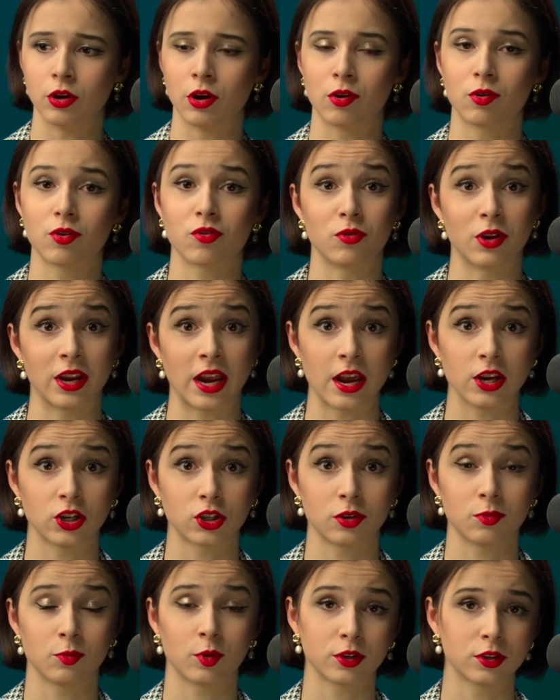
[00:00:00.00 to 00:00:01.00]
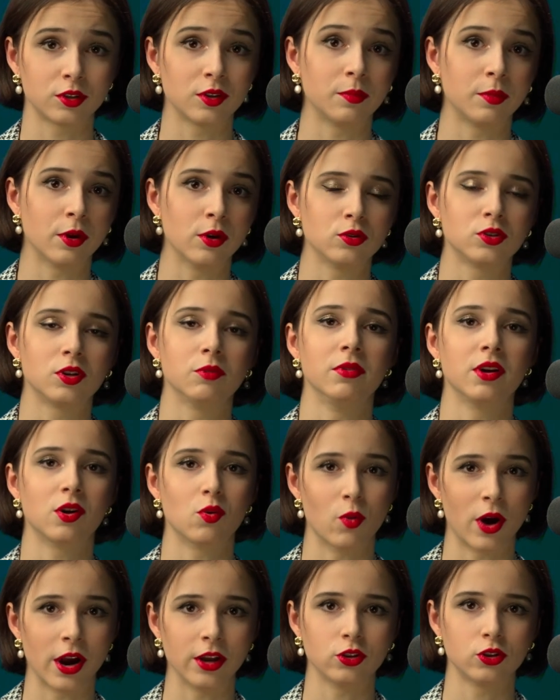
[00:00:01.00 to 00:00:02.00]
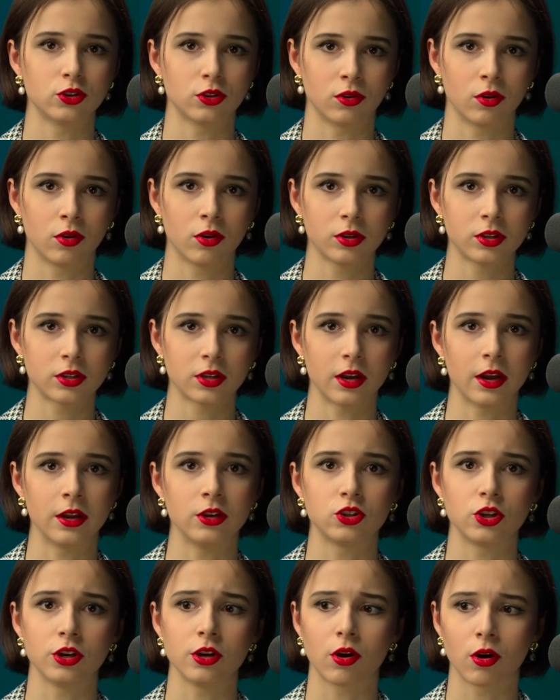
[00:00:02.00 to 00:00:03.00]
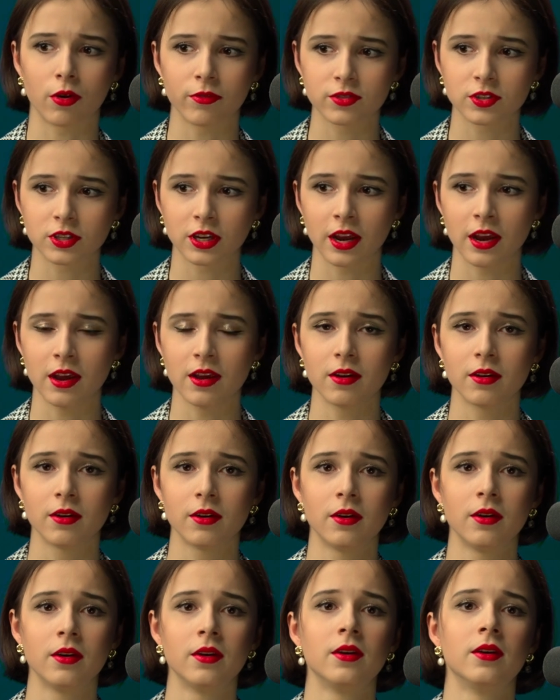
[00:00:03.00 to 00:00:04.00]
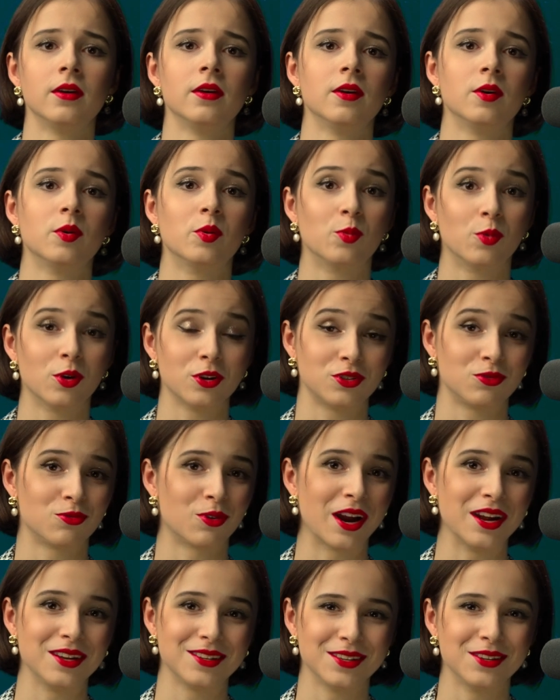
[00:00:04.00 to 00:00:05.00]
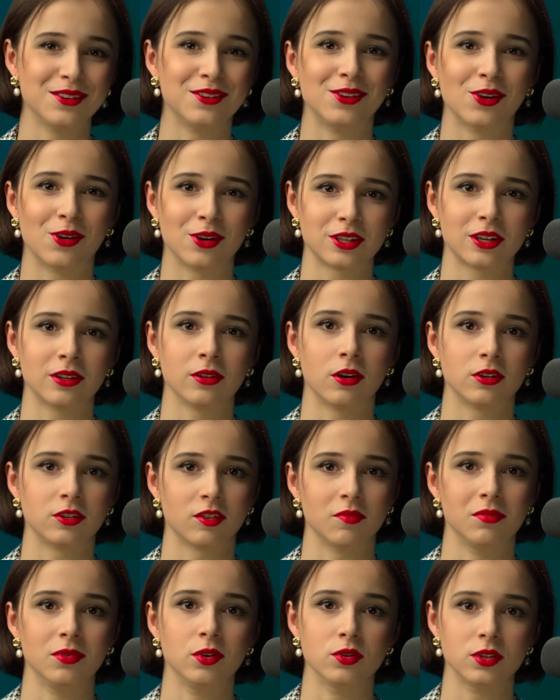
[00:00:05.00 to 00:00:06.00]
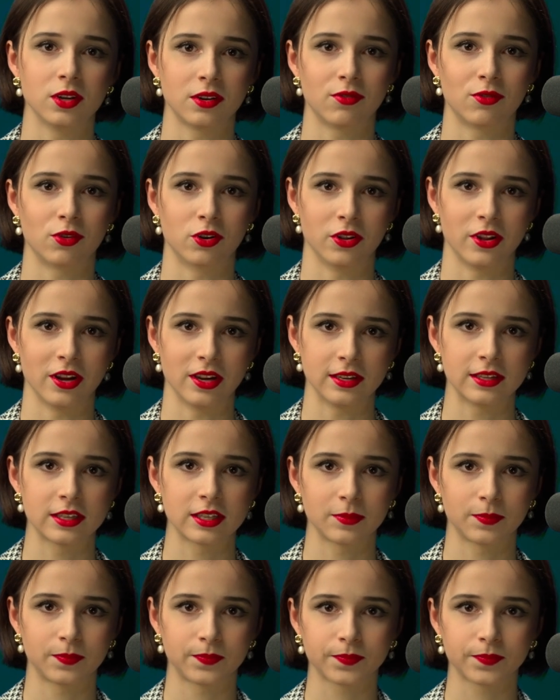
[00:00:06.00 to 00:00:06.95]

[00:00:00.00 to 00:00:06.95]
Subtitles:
creation was supposed to be quite short, and Tchaikovsky was writing not a lot of music for this.